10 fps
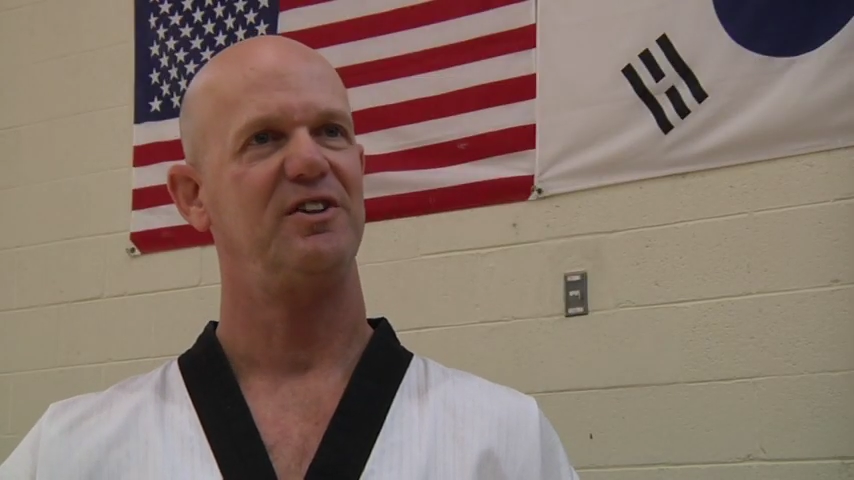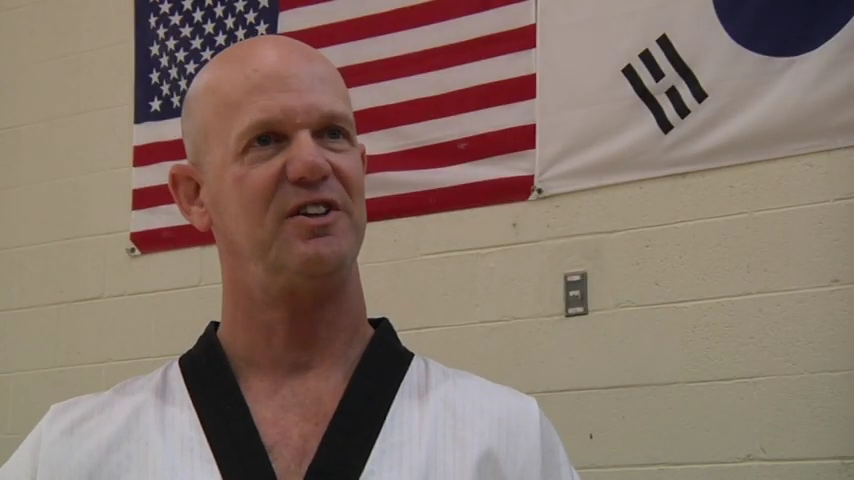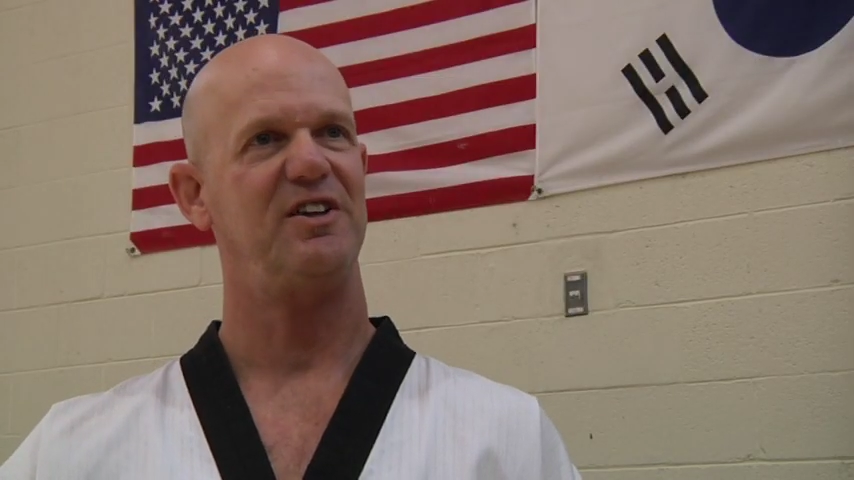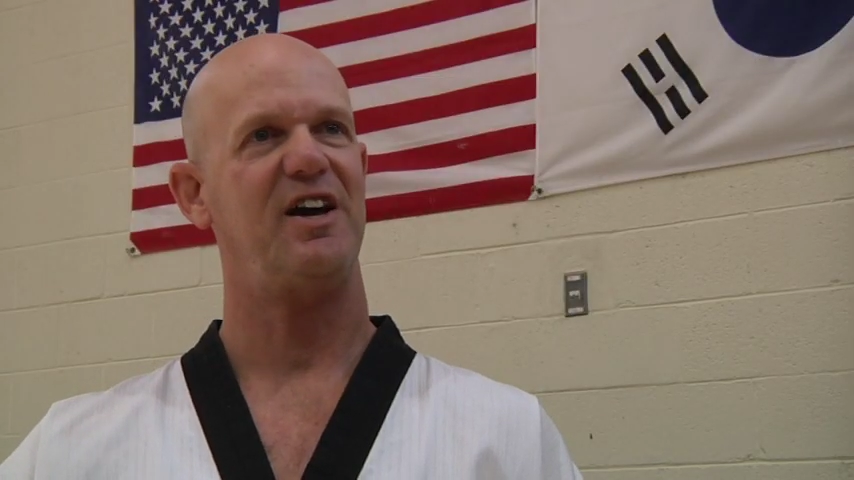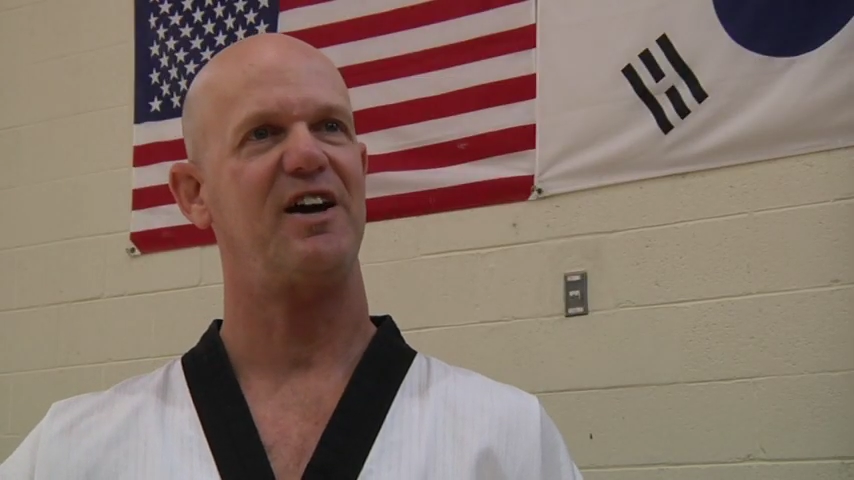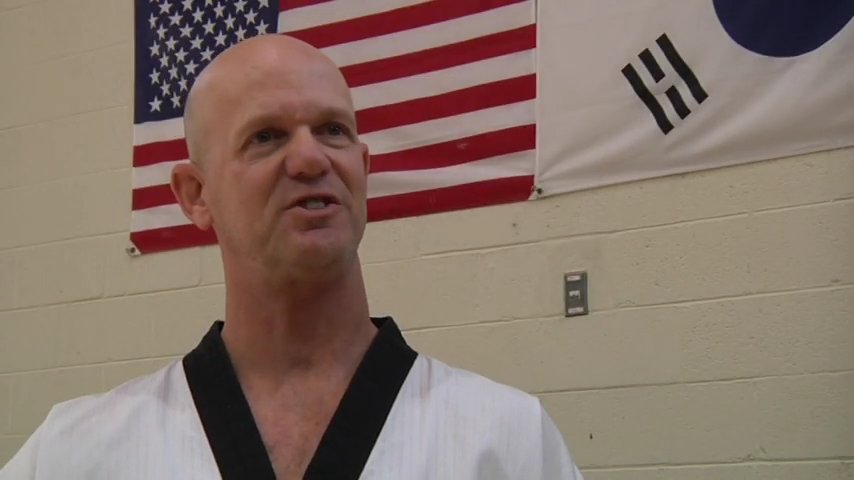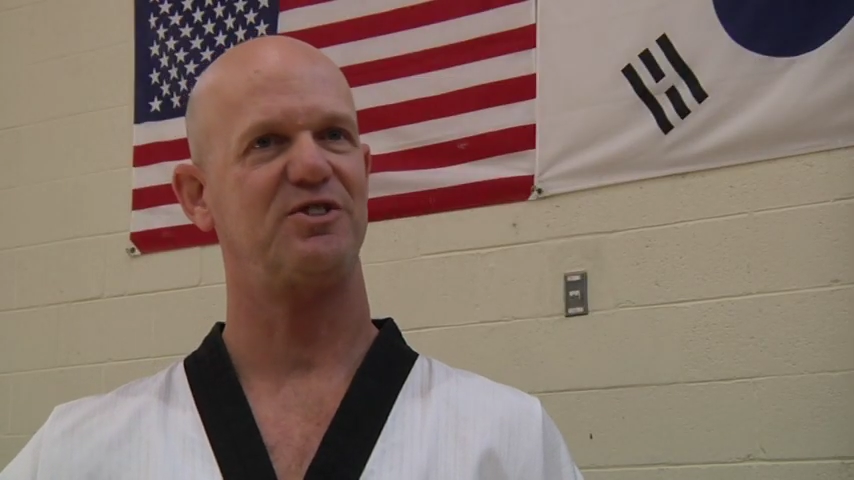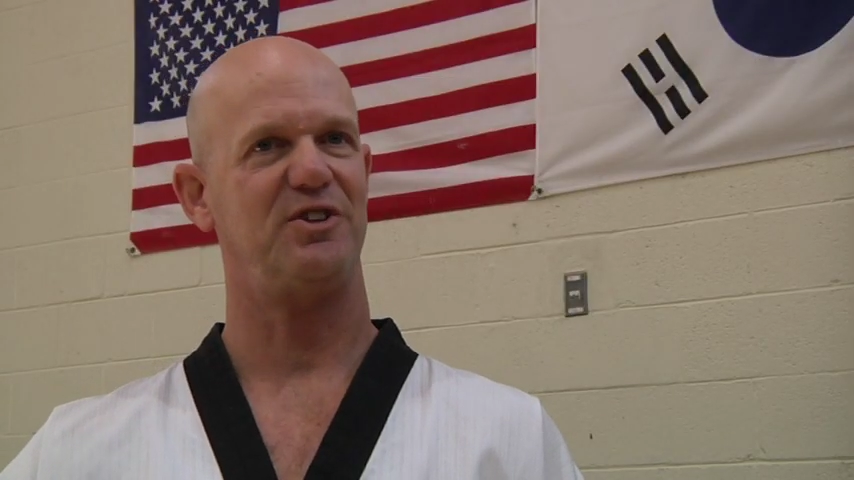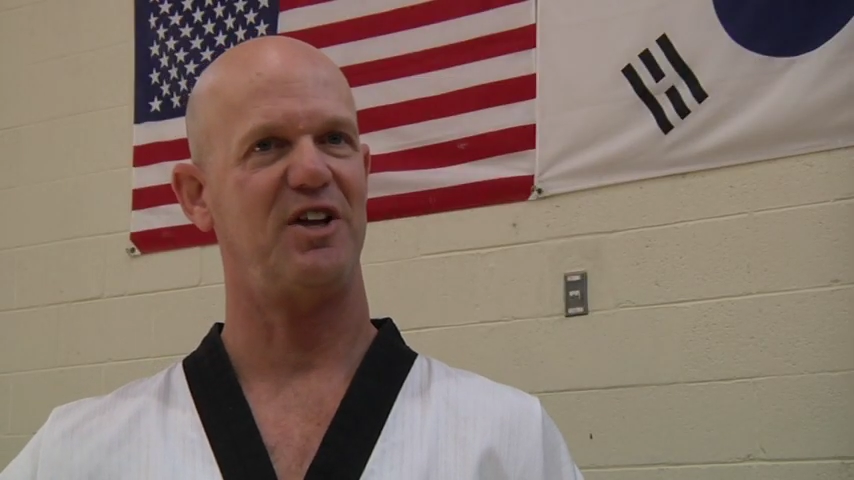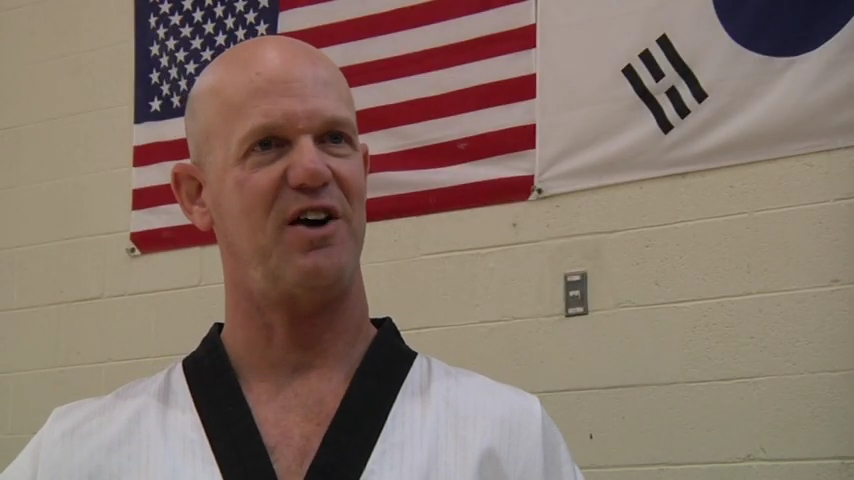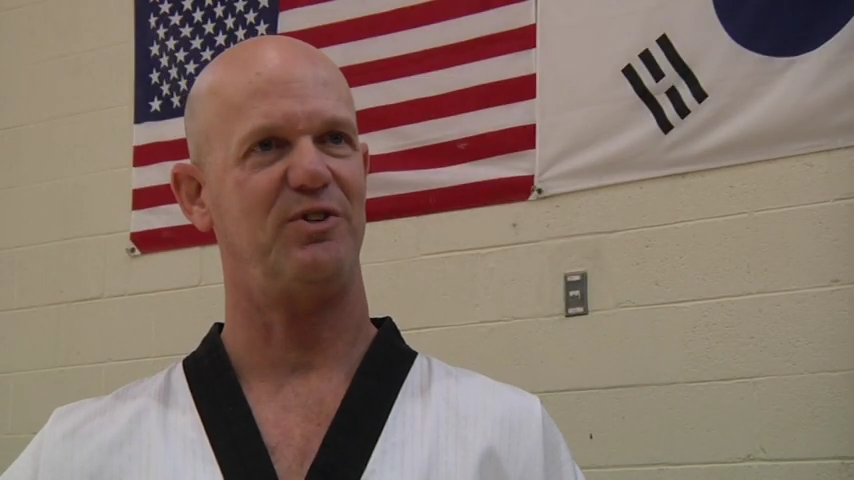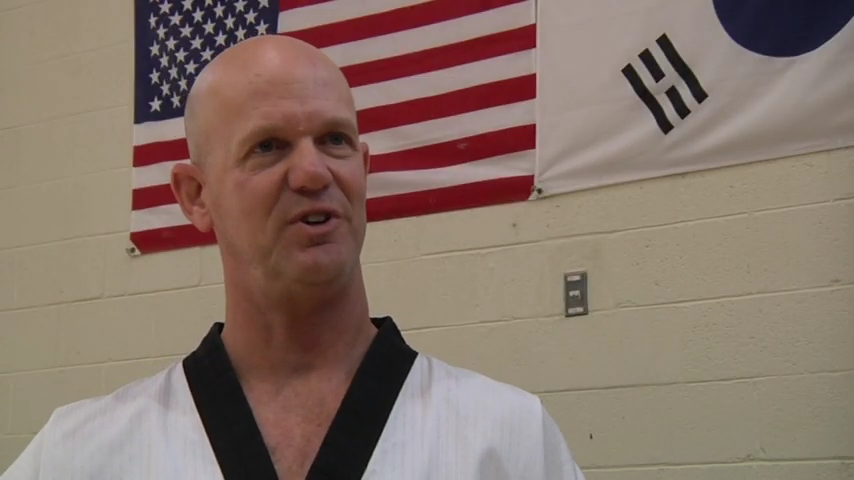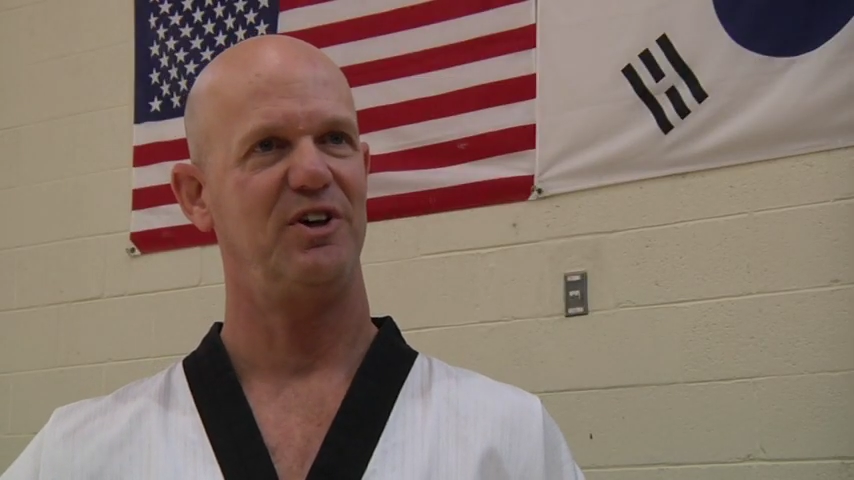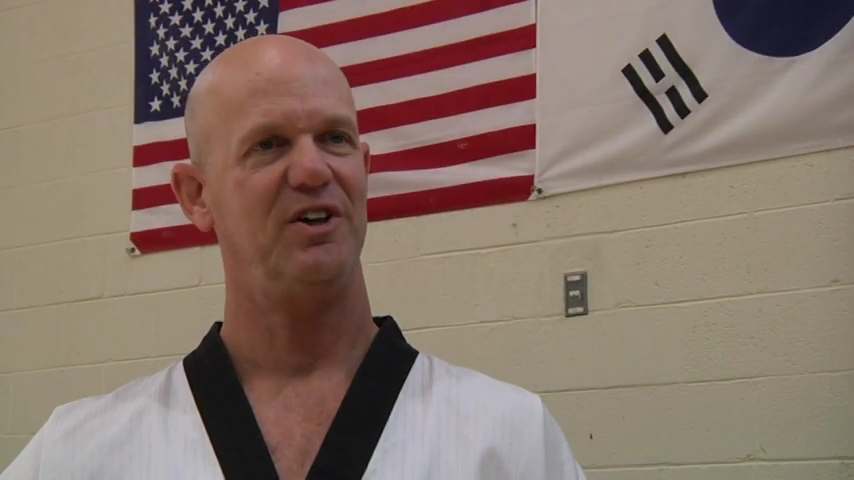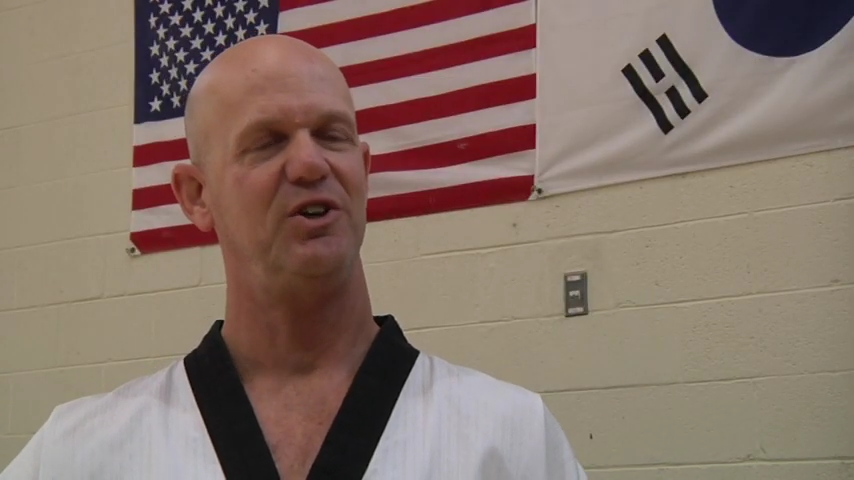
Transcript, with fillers: the next level.